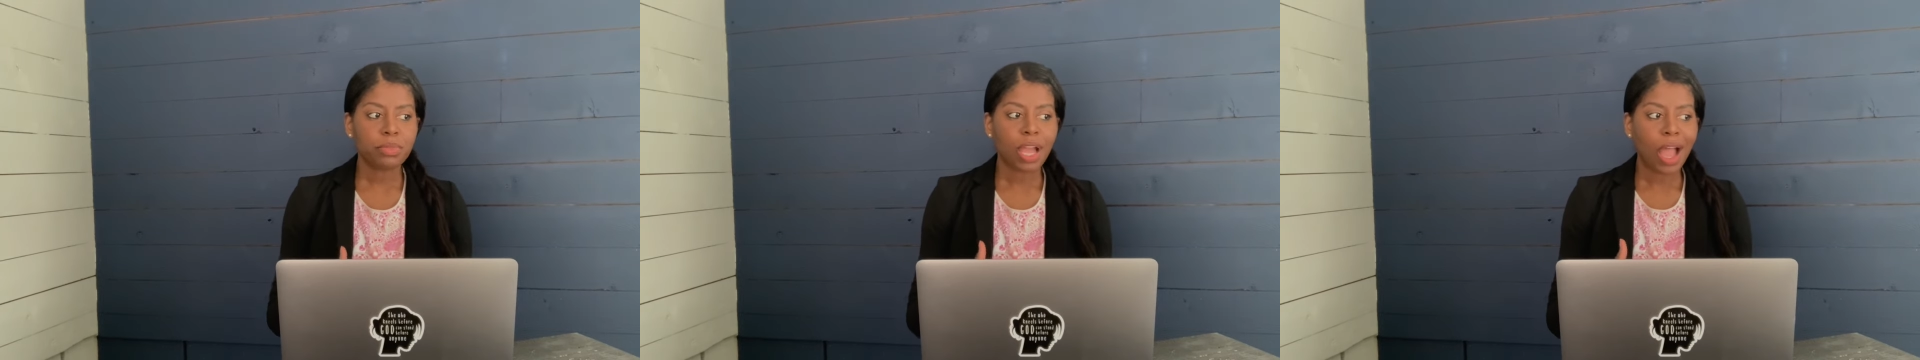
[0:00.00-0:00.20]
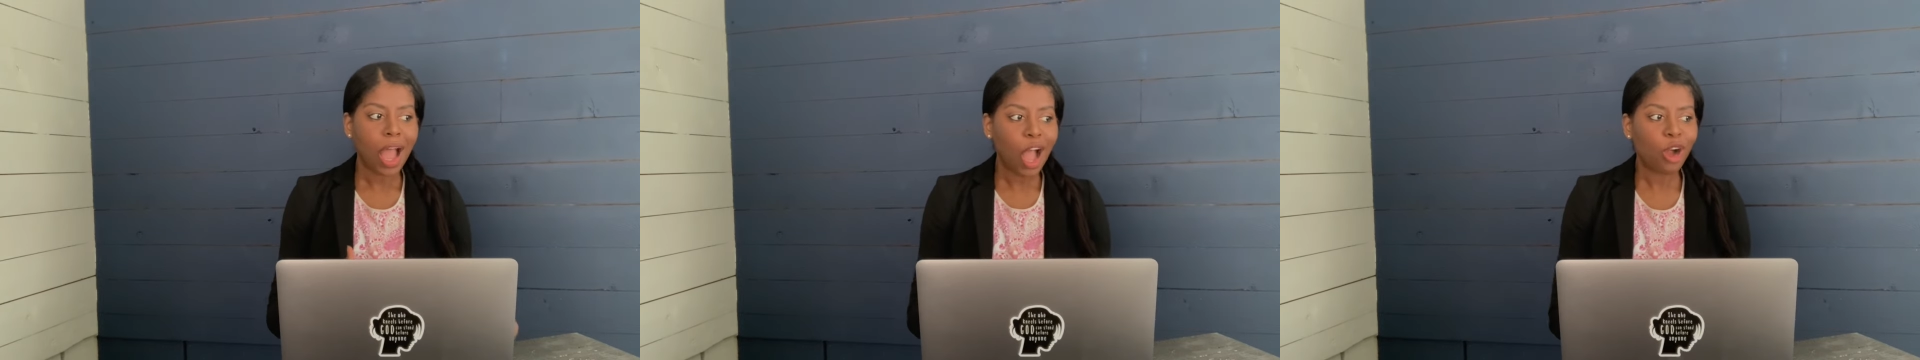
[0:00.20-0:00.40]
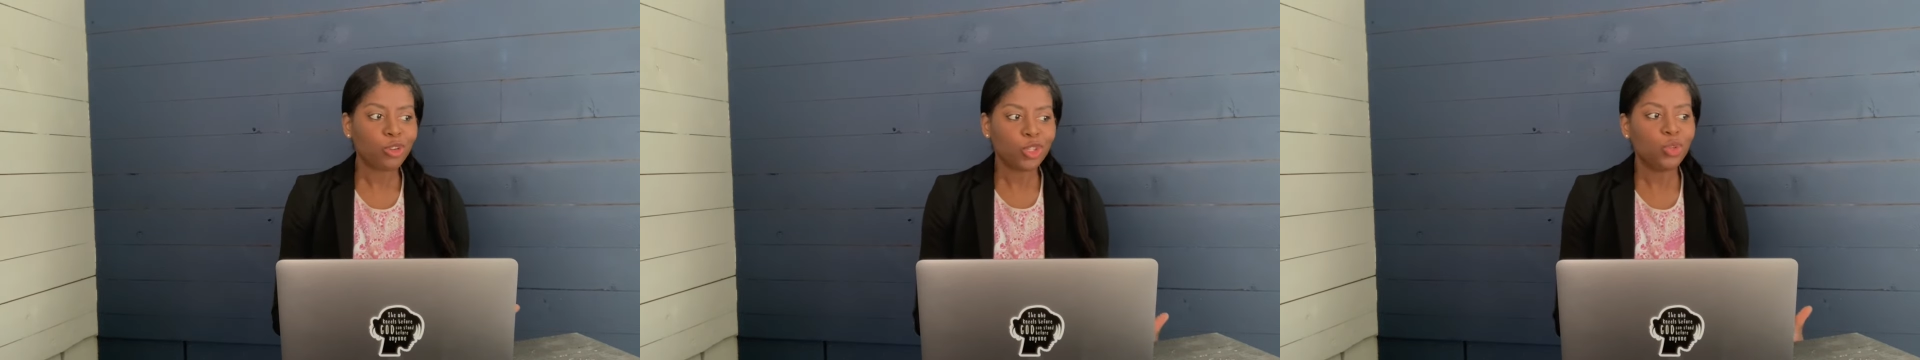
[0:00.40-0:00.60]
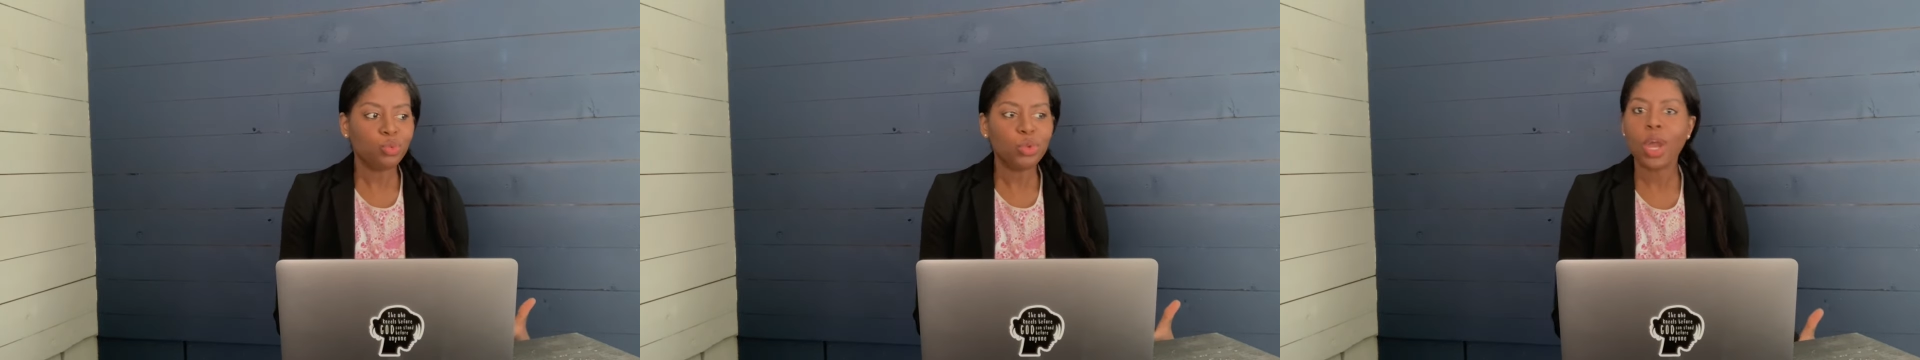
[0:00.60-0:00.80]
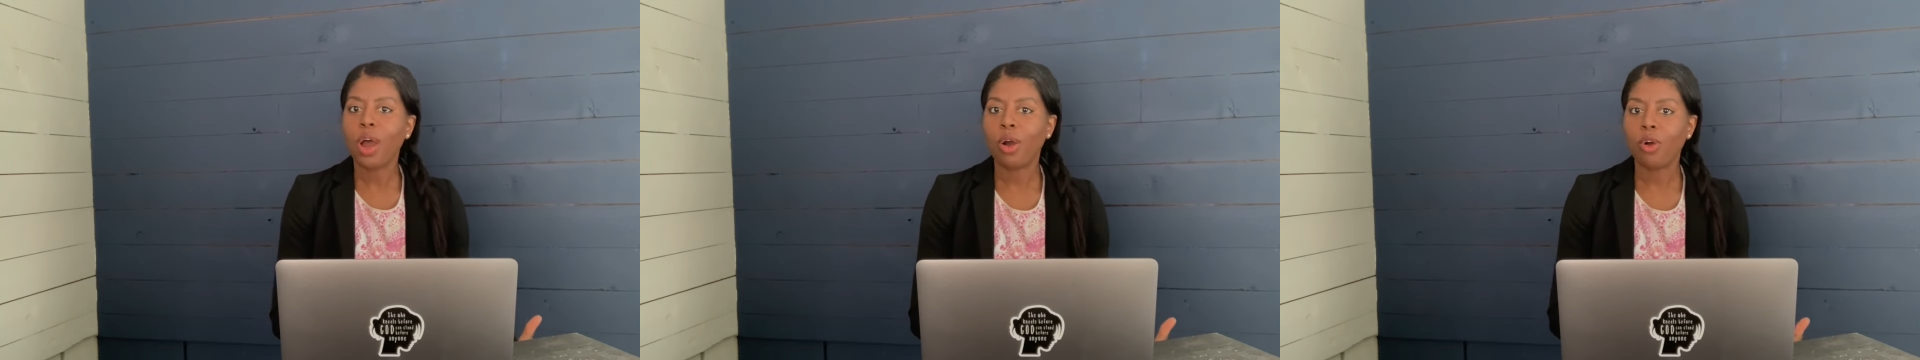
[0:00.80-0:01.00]
how you
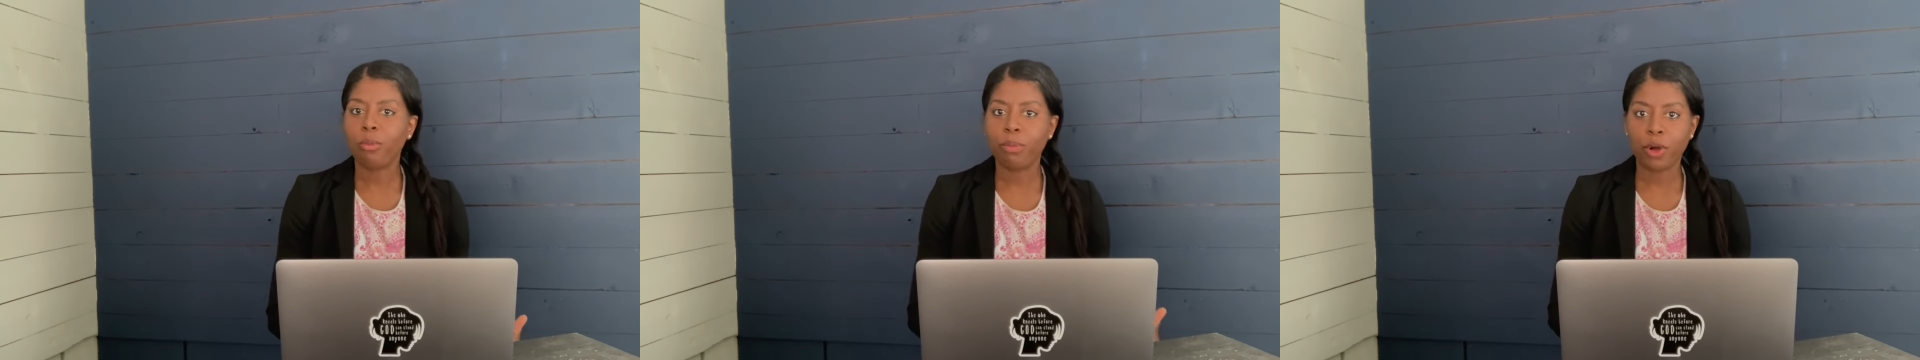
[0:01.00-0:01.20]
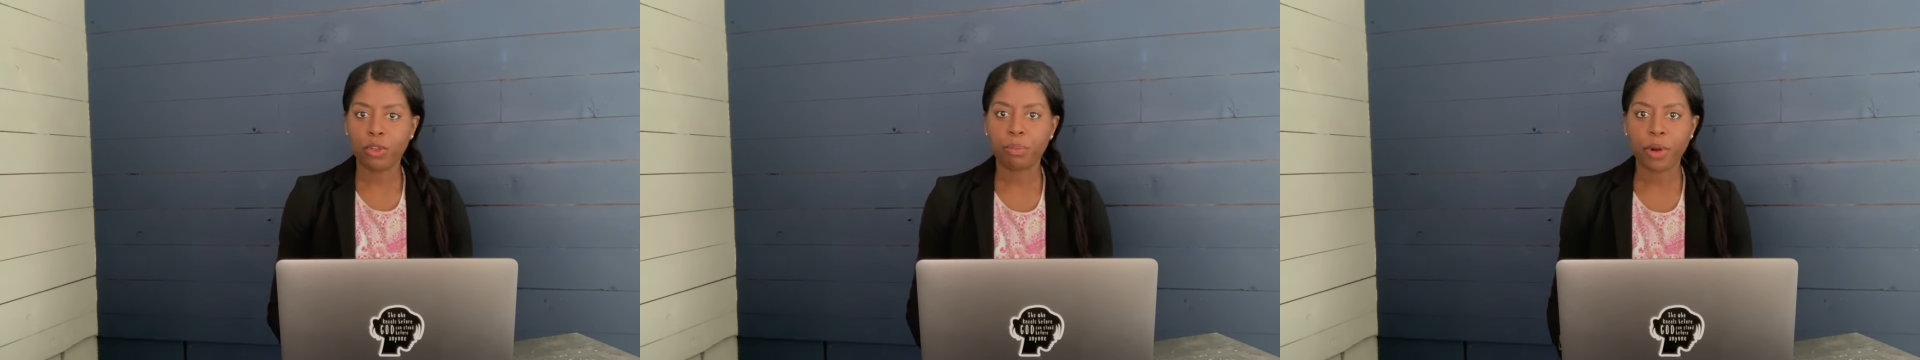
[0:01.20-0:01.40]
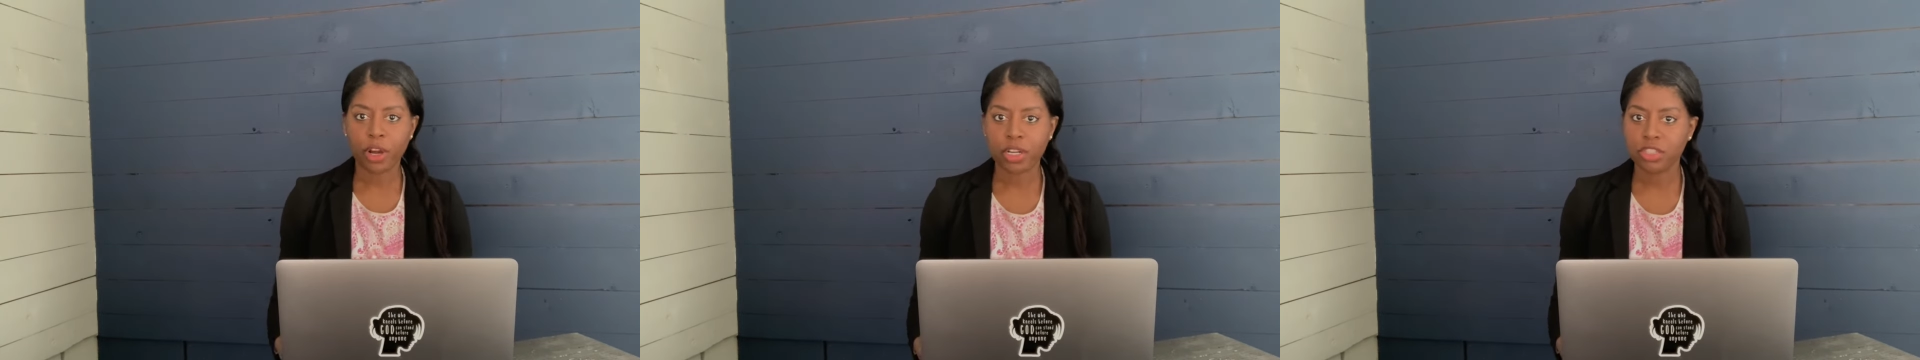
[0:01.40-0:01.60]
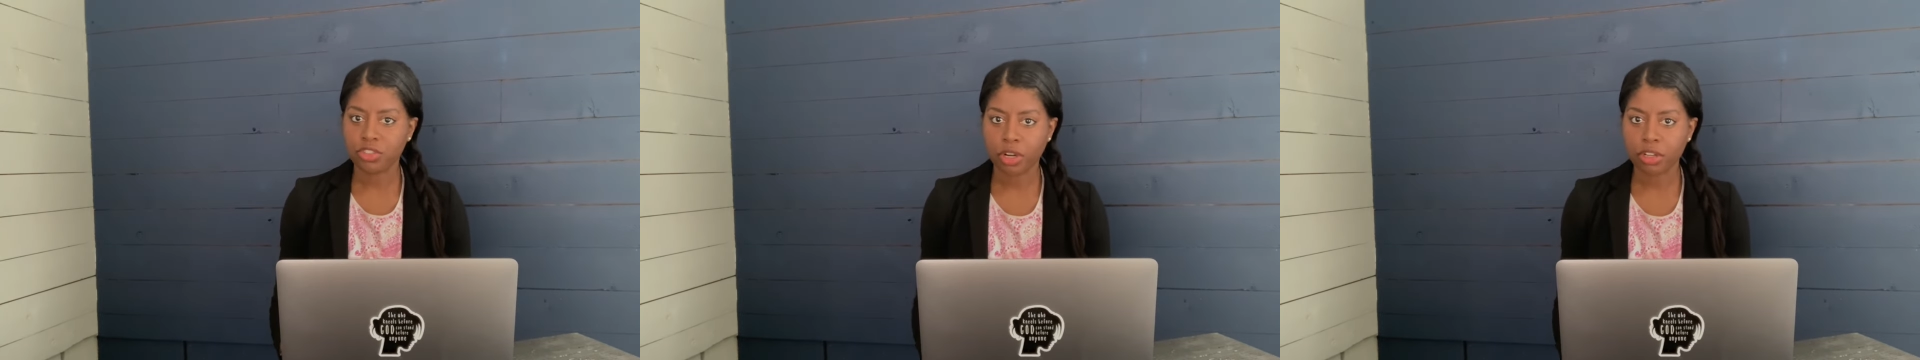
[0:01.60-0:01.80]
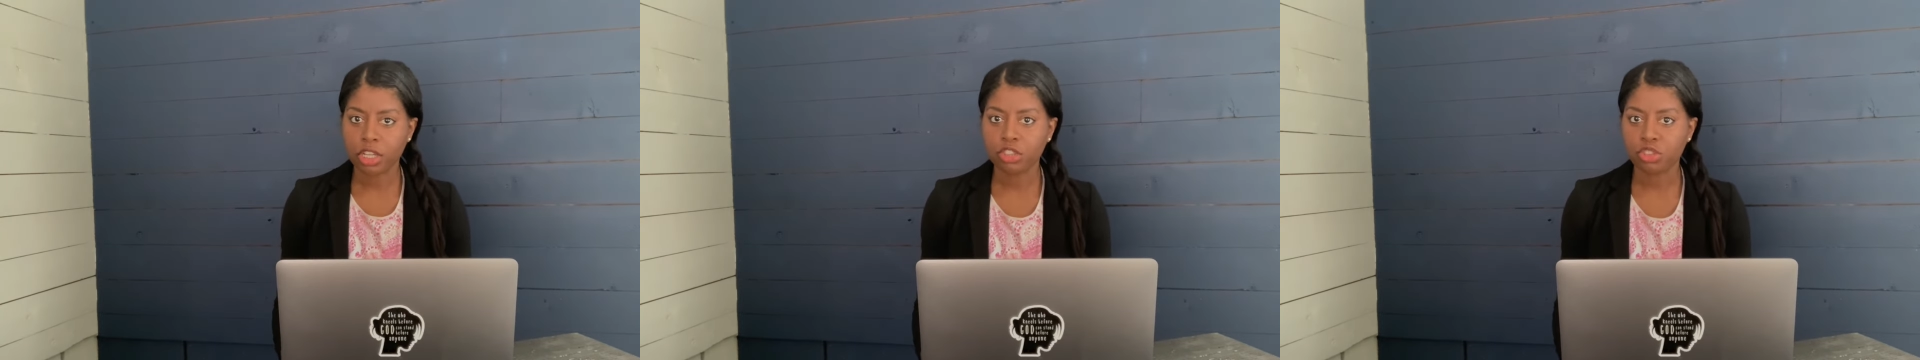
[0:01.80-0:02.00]
know both parties
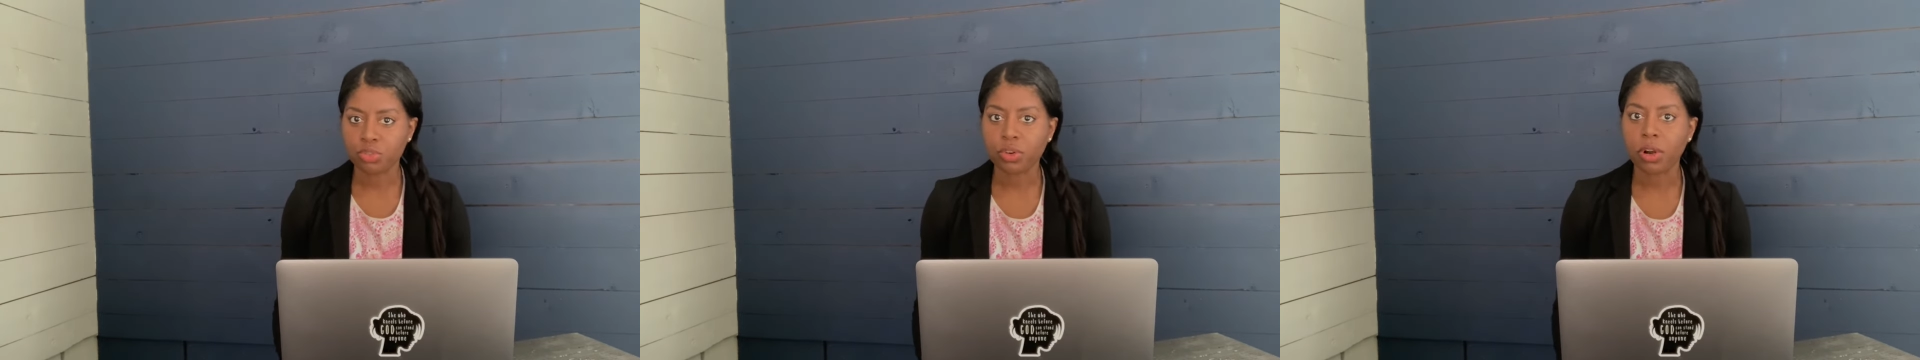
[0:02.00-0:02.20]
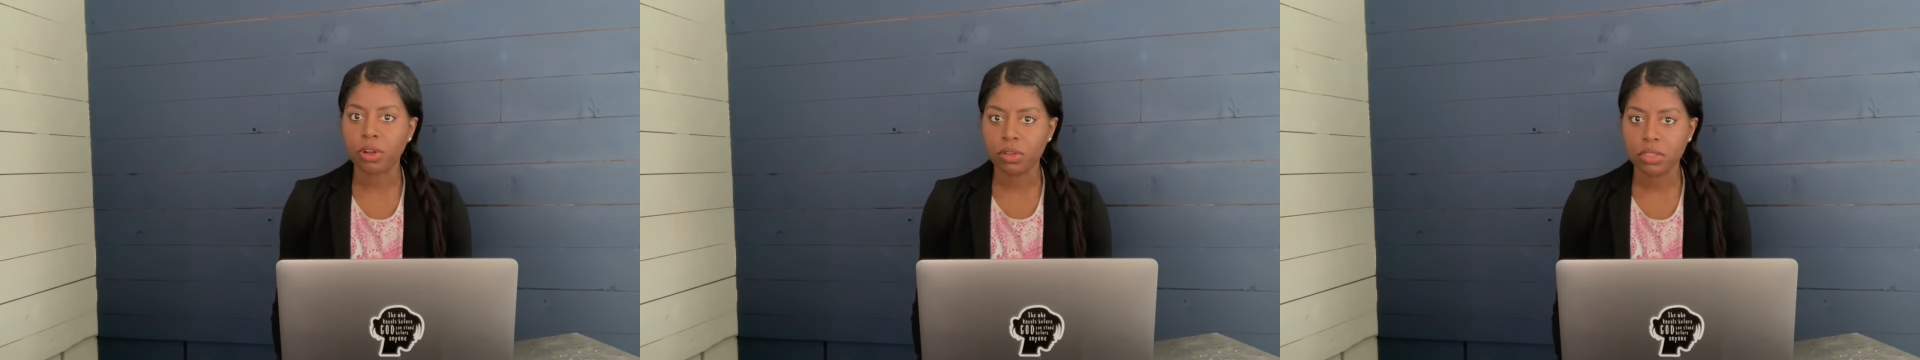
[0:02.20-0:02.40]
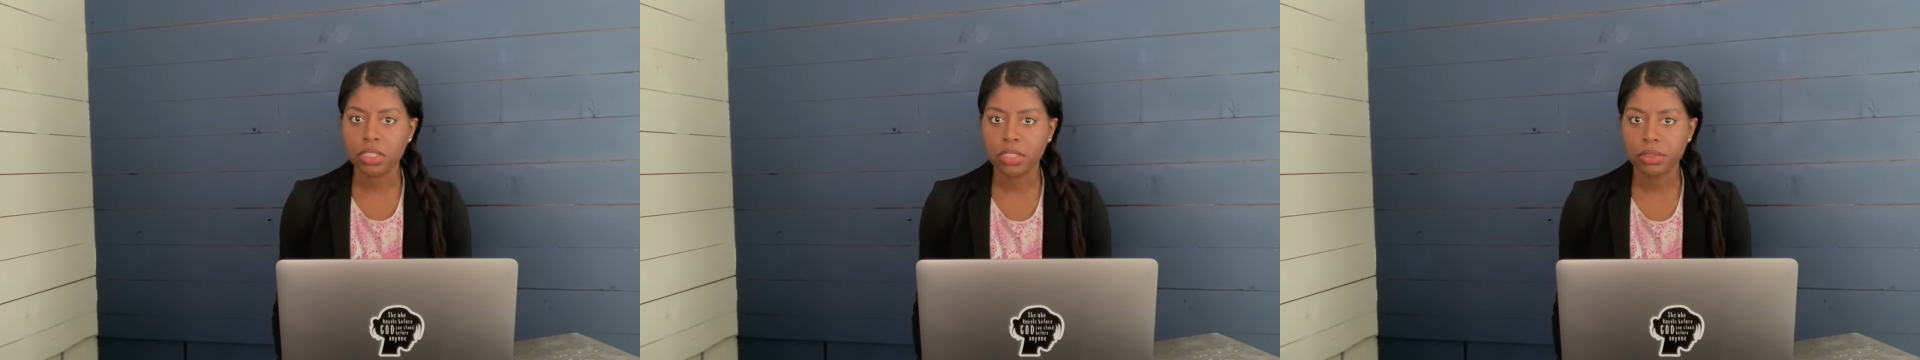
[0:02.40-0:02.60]
are controlled.